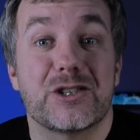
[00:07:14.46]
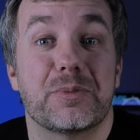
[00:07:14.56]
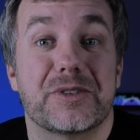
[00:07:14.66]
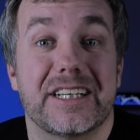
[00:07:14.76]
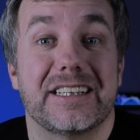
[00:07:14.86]
to
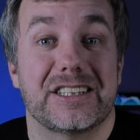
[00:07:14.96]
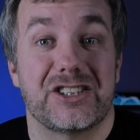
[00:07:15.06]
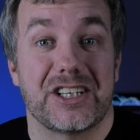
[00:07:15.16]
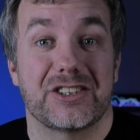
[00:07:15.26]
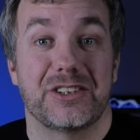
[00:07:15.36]
obtain that
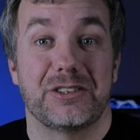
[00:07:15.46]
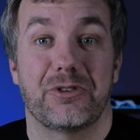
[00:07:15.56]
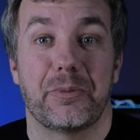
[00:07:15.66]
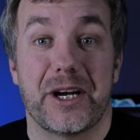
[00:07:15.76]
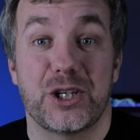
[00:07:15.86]
JSON
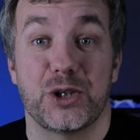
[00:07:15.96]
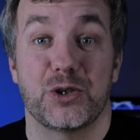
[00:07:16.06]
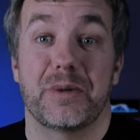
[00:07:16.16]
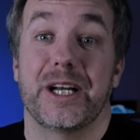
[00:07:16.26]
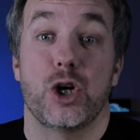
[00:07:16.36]
information
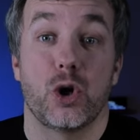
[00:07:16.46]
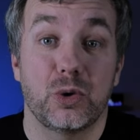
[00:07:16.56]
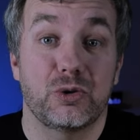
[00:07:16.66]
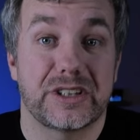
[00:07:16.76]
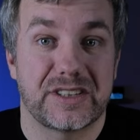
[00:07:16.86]
to my
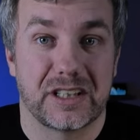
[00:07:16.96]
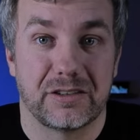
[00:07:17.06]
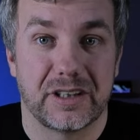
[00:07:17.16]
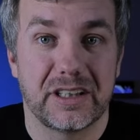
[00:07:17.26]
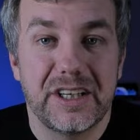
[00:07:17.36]
NodeRED
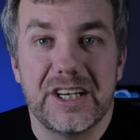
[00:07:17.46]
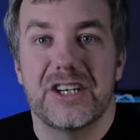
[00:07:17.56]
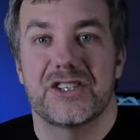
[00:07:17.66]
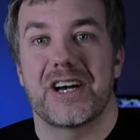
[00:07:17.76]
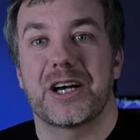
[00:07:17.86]
server
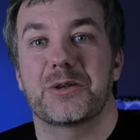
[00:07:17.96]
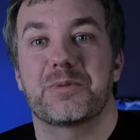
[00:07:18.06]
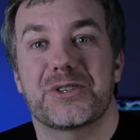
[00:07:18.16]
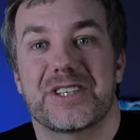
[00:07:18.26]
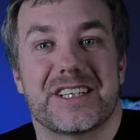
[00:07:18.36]
so I could
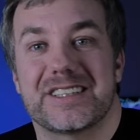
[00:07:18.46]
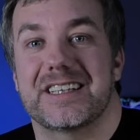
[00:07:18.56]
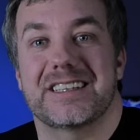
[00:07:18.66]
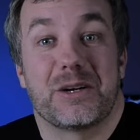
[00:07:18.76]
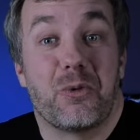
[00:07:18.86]
process
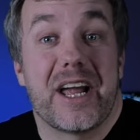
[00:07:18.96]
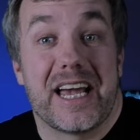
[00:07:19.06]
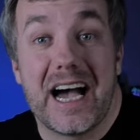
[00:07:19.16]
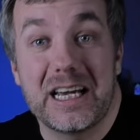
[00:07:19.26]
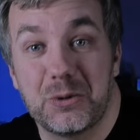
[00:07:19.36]
that the
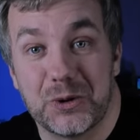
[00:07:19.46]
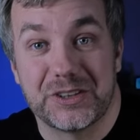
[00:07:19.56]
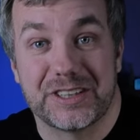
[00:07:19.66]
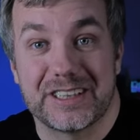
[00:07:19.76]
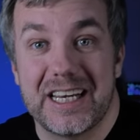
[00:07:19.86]
way I
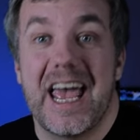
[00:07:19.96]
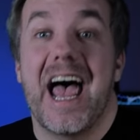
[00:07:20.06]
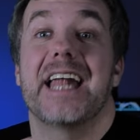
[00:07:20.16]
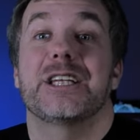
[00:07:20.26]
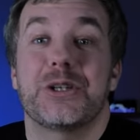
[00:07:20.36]
wanted
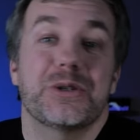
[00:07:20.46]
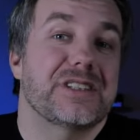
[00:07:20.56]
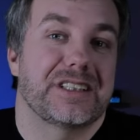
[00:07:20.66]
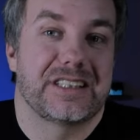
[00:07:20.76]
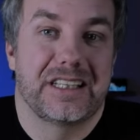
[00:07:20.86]
and use
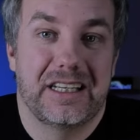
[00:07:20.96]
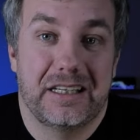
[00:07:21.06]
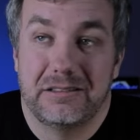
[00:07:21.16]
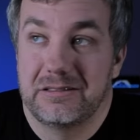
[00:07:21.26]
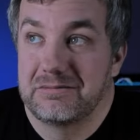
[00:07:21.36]
it
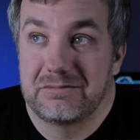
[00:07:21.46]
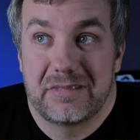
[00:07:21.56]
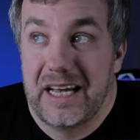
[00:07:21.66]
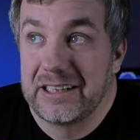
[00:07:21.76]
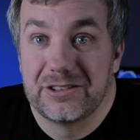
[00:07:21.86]
in,
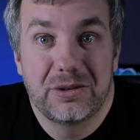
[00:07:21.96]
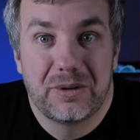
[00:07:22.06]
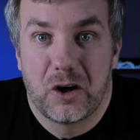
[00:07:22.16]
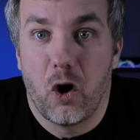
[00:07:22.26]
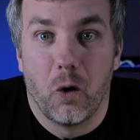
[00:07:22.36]
I don't
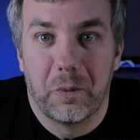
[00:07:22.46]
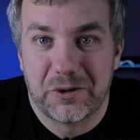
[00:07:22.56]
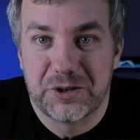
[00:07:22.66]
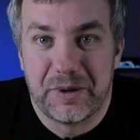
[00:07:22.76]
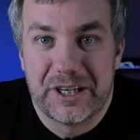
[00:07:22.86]
know, home
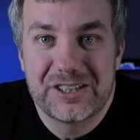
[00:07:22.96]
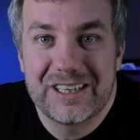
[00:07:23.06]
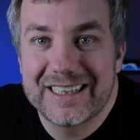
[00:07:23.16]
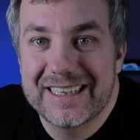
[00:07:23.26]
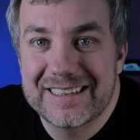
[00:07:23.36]
automation,
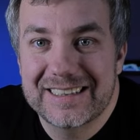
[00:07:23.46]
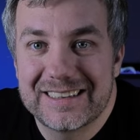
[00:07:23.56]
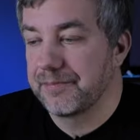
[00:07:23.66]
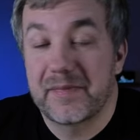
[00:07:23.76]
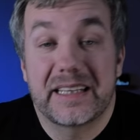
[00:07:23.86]
I guess.
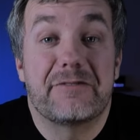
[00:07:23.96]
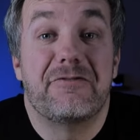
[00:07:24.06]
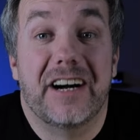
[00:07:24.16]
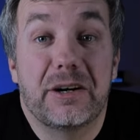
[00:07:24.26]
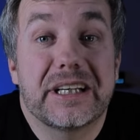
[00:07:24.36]
The
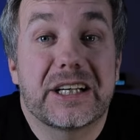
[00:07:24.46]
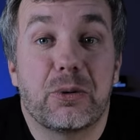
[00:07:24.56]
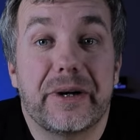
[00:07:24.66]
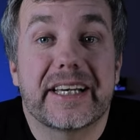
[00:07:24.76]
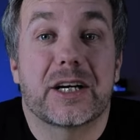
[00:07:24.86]
very
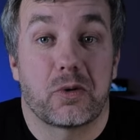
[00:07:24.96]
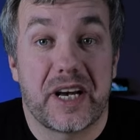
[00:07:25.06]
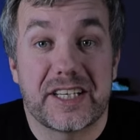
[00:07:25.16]
quick